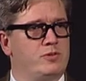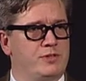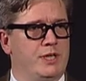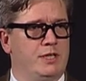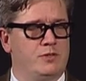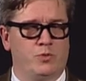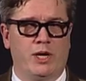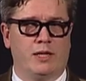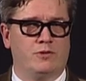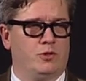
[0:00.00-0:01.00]
scenes. We
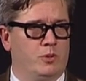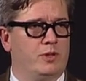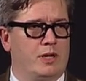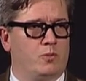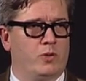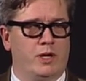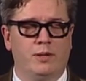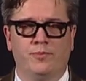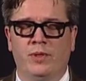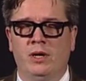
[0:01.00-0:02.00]
had to do it that way.
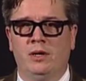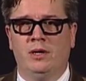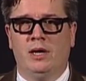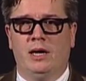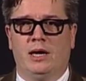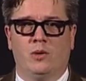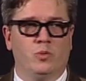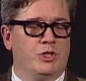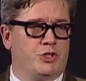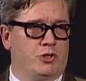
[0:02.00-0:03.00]
And
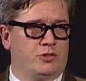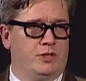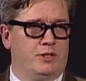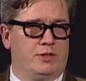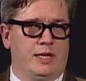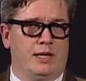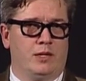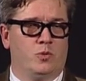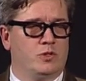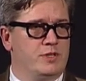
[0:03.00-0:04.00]
we shot it, and
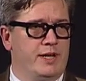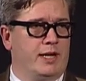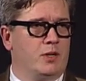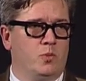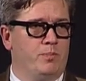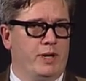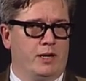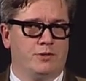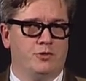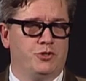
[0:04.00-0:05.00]
it was a
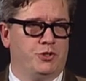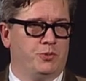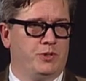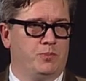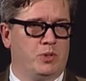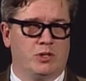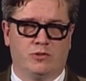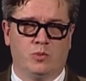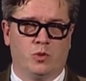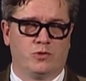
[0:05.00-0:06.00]
nightmare to shoot it because
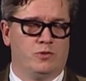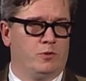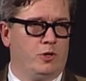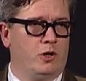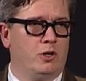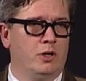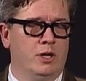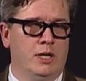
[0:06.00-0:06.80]
it was so long,